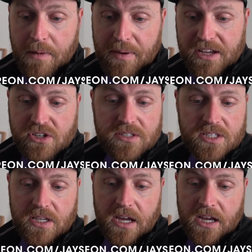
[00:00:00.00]
My
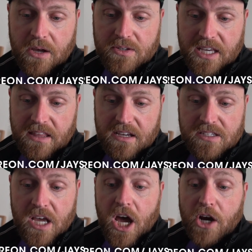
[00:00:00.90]
patrons, it goes like
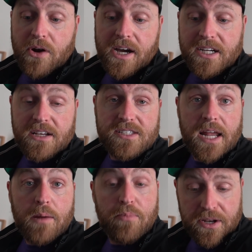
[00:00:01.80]
this. A crocodile
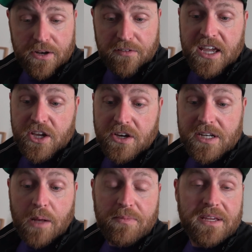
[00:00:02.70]
sat on Pont Neuf. He
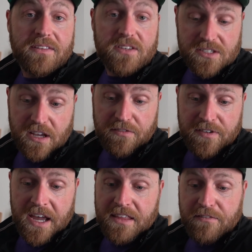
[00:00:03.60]
couldn't help eating the
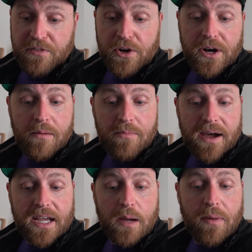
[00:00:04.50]
stuff that floated on
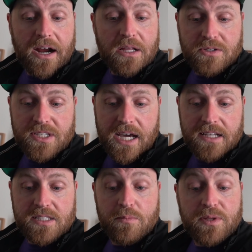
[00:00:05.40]
by, come high or low
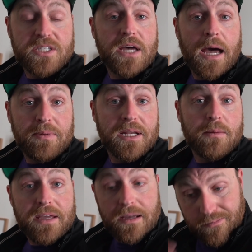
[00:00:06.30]
tide, simply too happy to
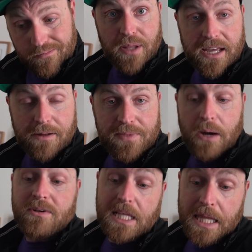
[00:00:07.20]
be blank.
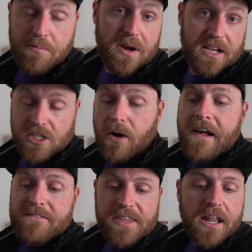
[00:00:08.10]
That one's a limerick. So
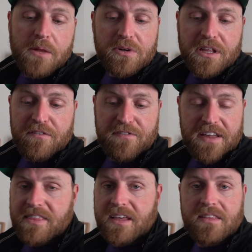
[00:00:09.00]
none of them really
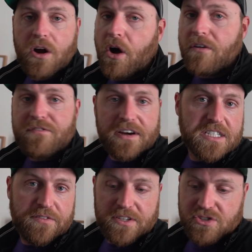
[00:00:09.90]
fit. They're all very
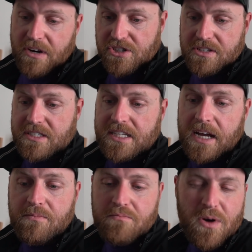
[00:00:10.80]
different structures and
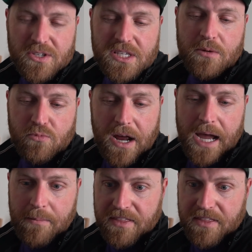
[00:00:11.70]
style. Most of them rhyme.